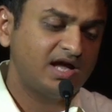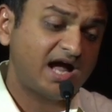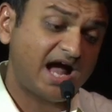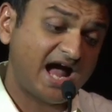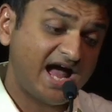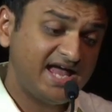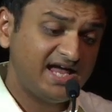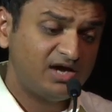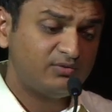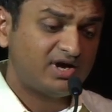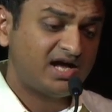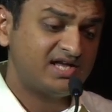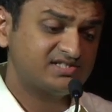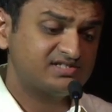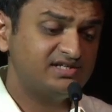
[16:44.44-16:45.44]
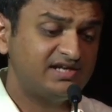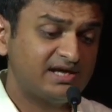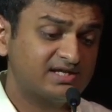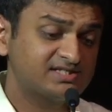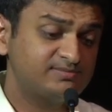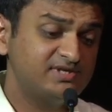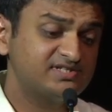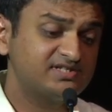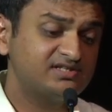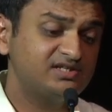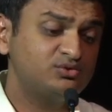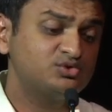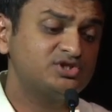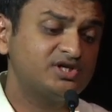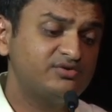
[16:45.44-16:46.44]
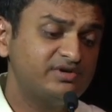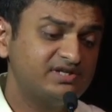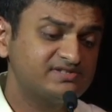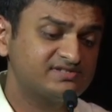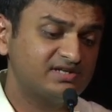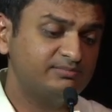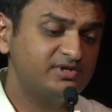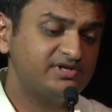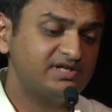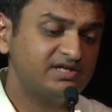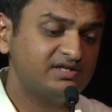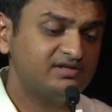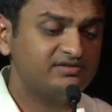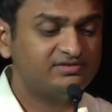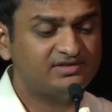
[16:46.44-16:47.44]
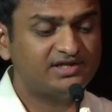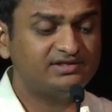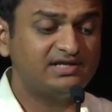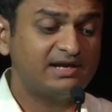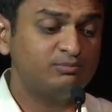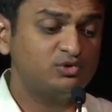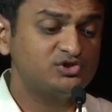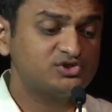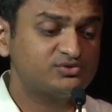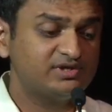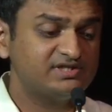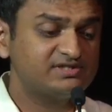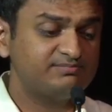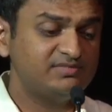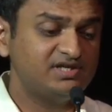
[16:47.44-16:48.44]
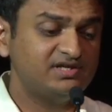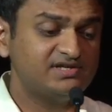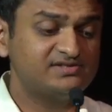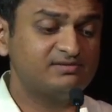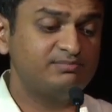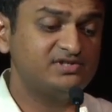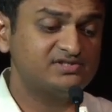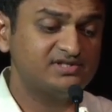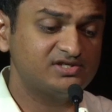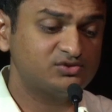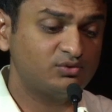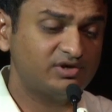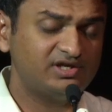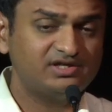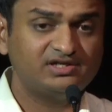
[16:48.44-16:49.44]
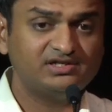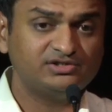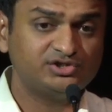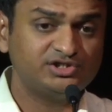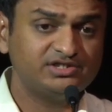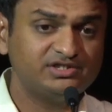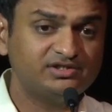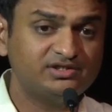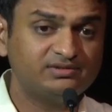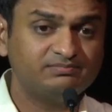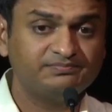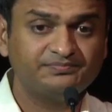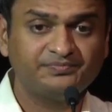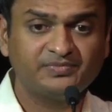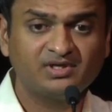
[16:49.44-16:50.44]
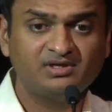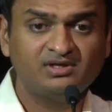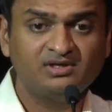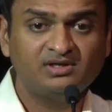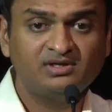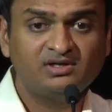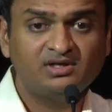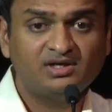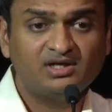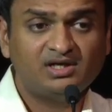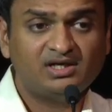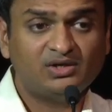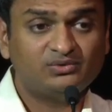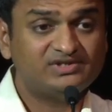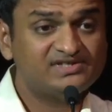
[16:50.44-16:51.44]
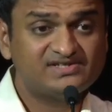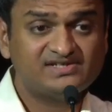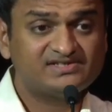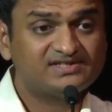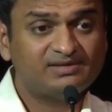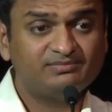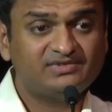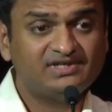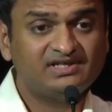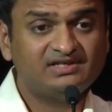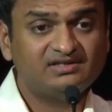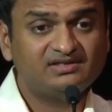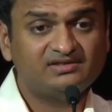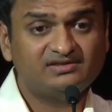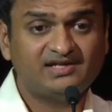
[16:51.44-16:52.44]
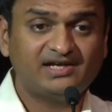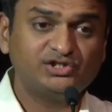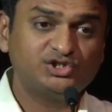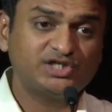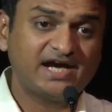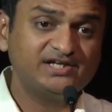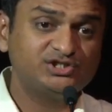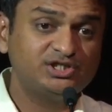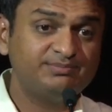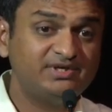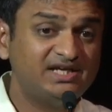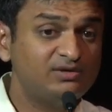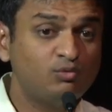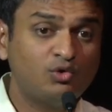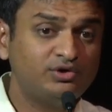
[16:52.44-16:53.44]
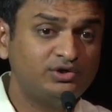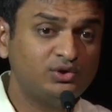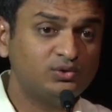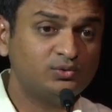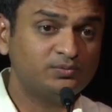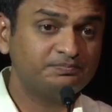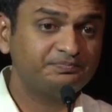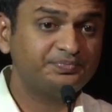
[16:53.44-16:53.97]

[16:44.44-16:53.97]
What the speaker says: I have asked it explicitly to generate a summary that demonstrates me as a business oriented engineer. Now, this is something that ChatGPT won't know.